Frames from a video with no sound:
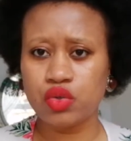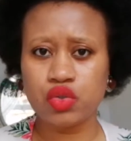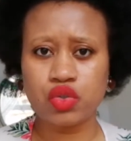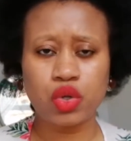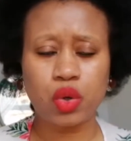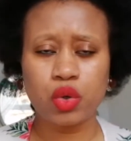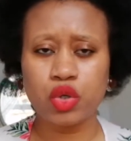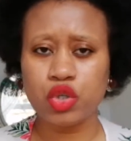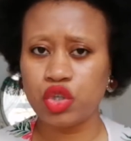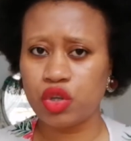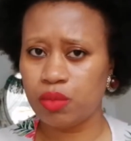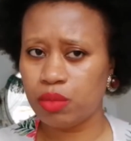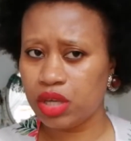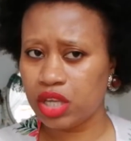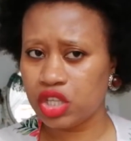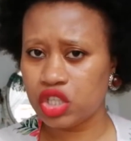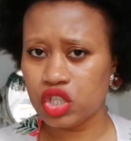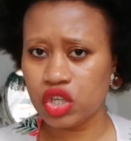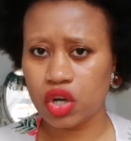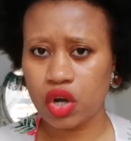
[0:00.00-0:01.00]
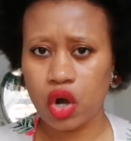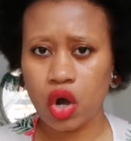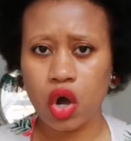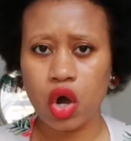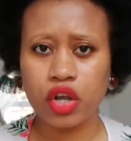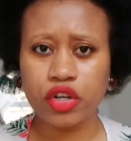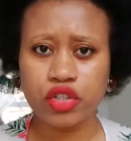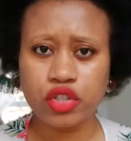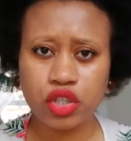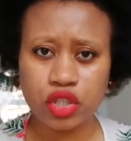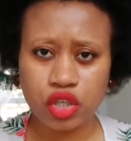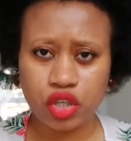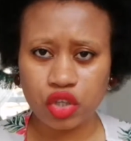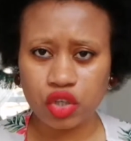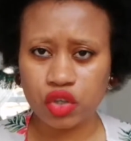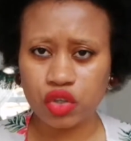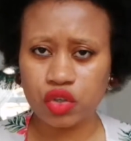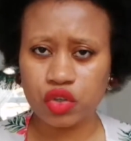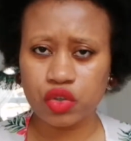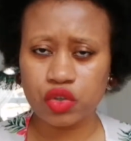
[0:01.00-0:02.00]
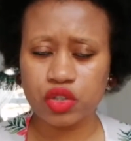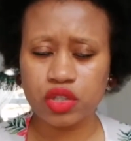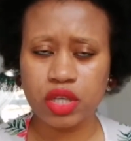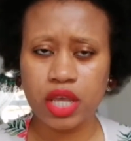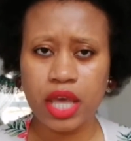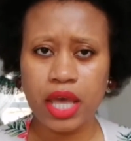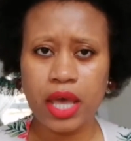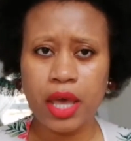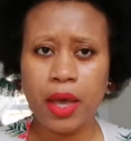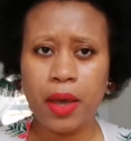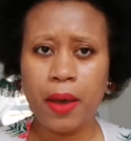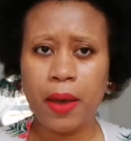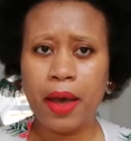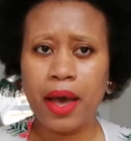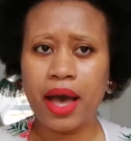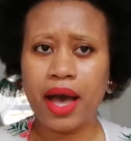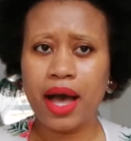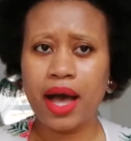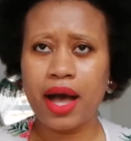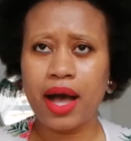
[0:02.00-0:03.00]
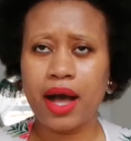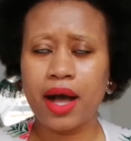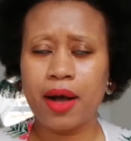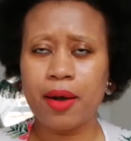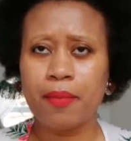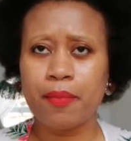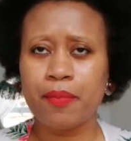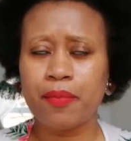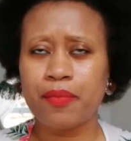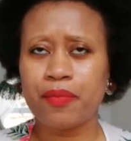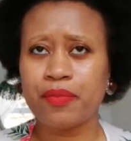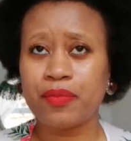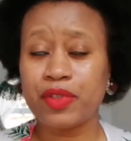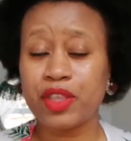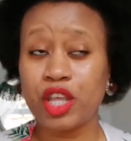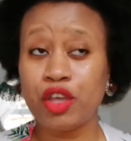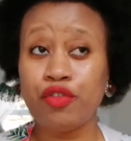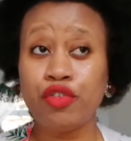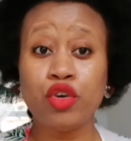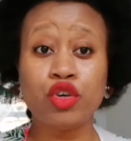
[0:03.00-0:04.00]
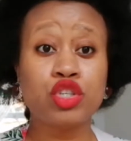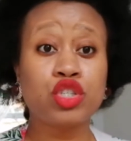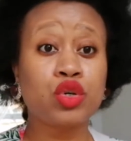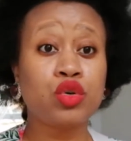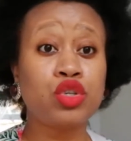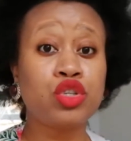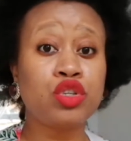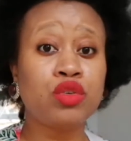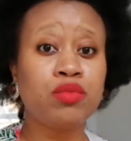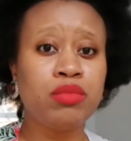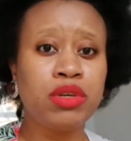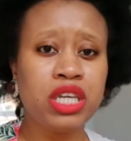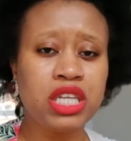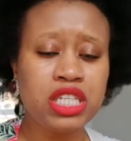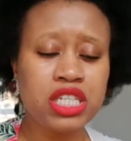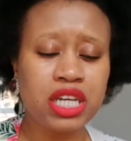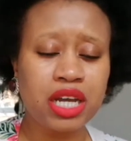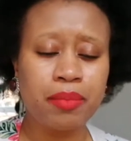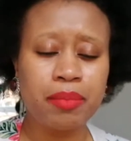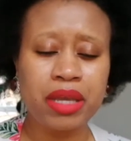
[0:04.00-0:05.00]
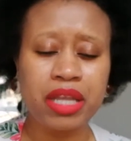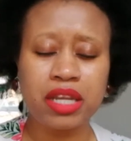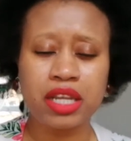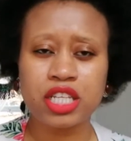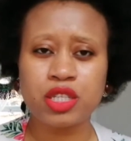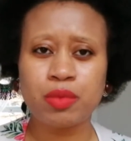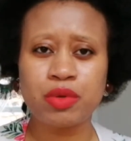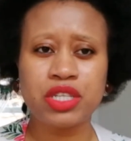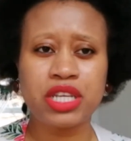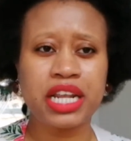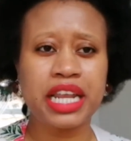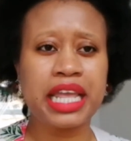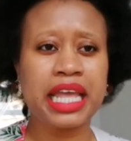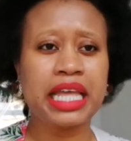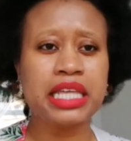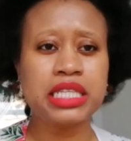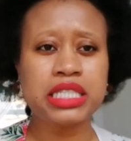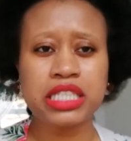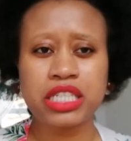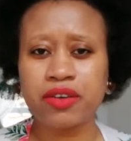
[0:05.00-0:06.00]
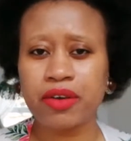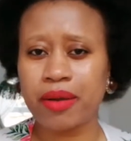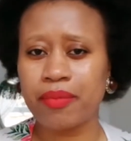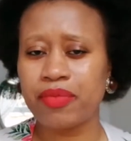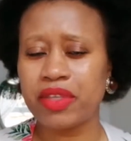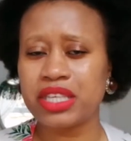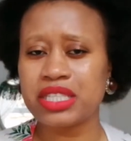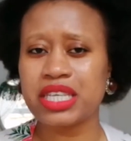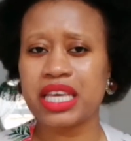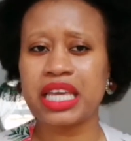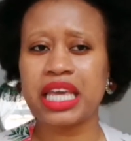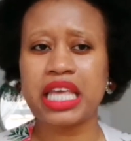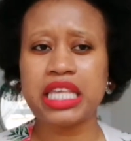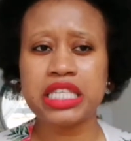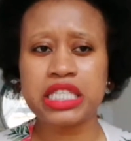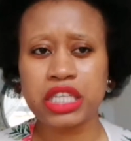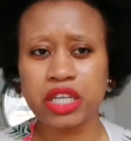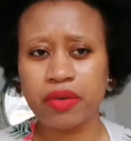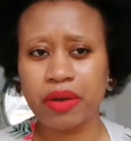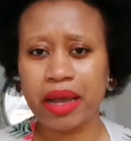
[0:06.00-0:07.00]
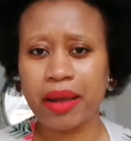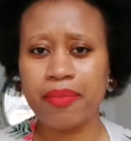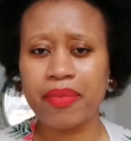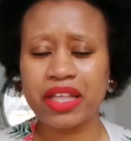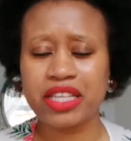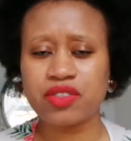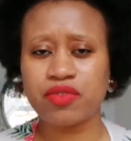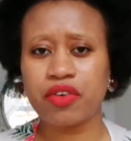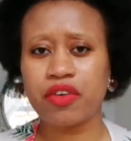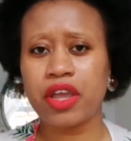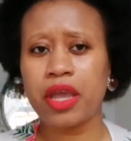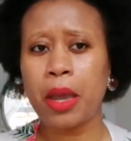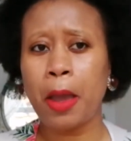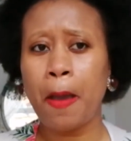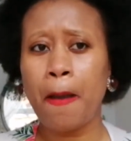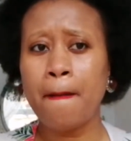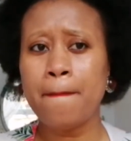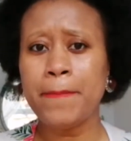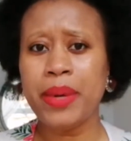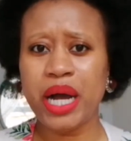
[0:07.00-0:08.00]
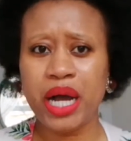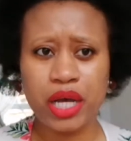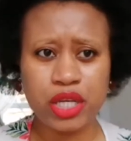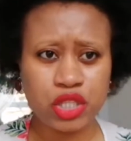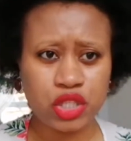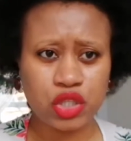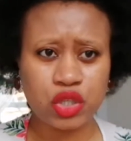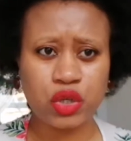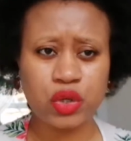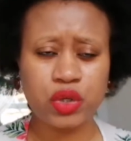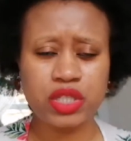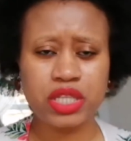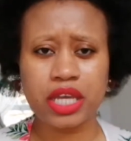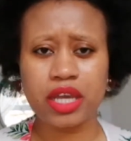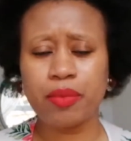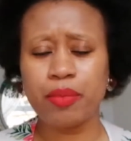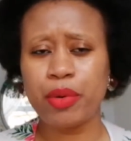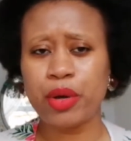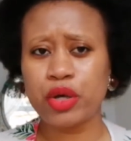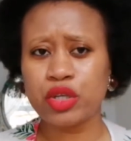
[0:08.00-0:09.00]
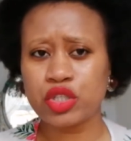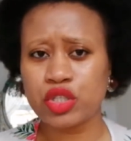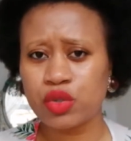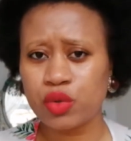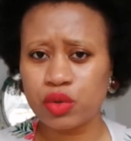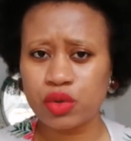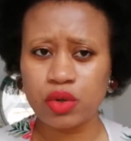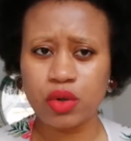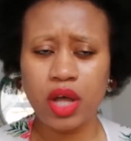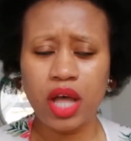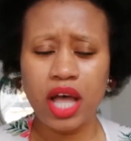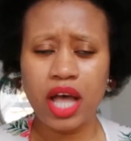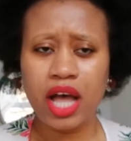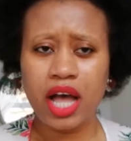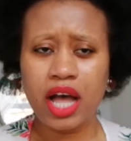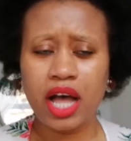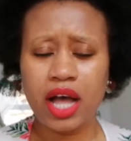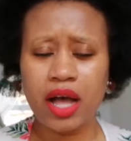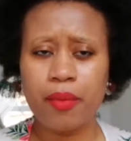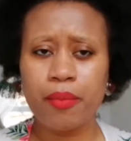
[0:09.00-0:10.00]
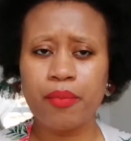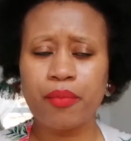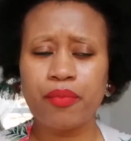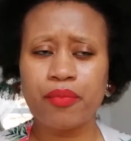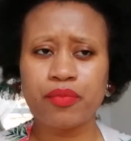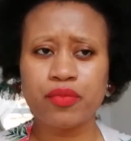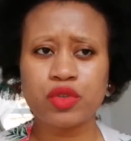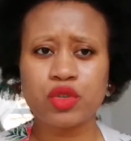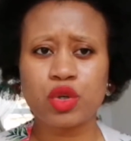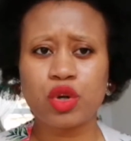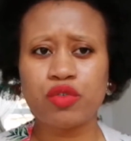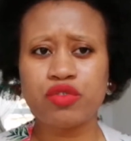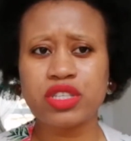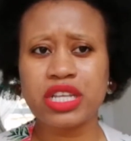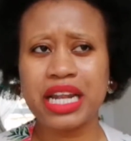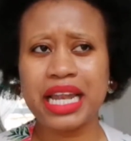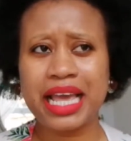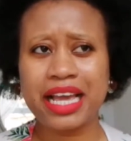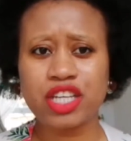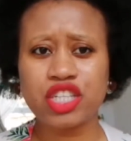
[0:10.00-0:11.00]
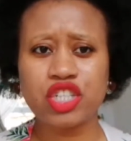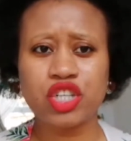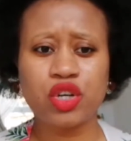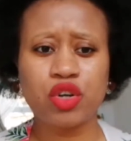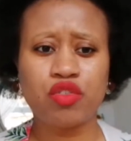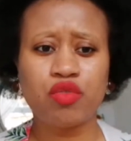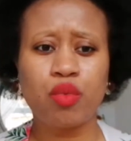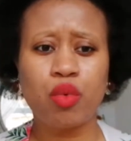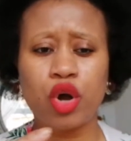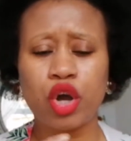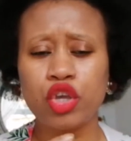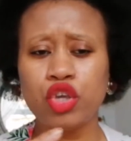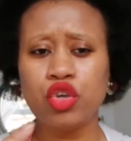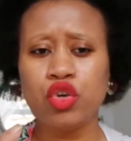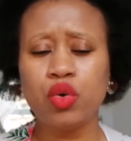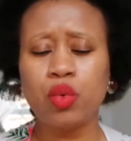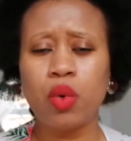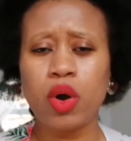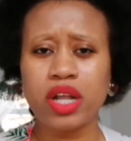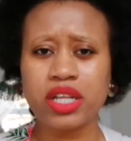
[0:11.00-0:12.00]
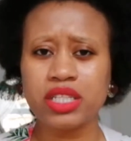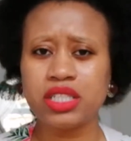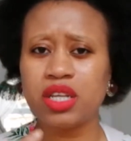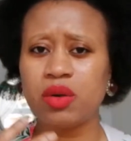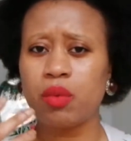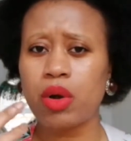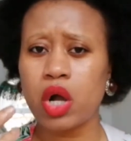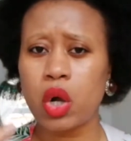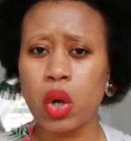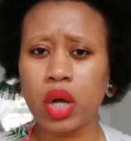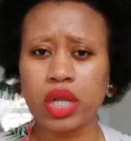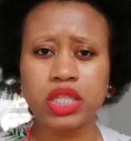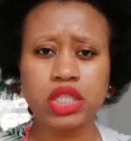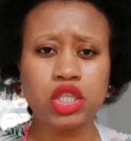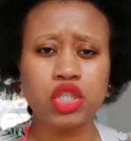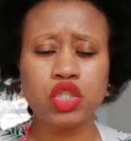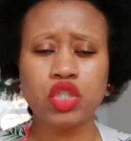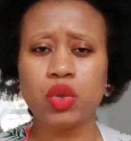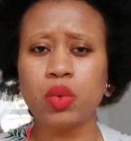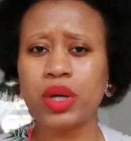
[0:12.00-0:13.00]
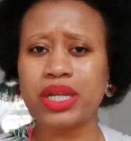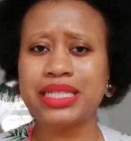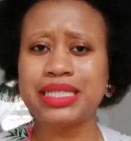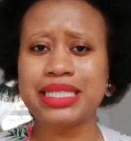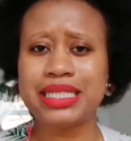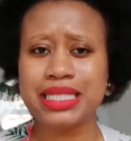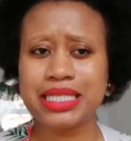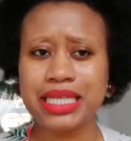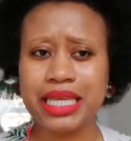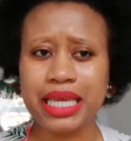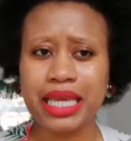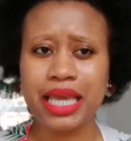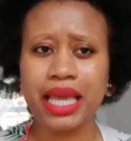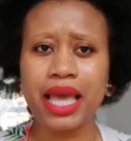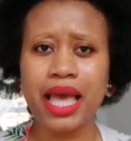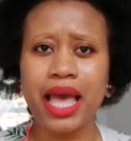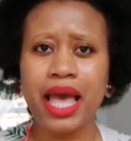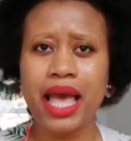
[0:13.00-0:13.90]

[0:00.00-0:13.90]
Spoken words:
social media, onto the news? If your social media, I mean, especially Instagram, things like Instagram, that's very personal. It's like a personal sort of selection of what you want and what content you want to see.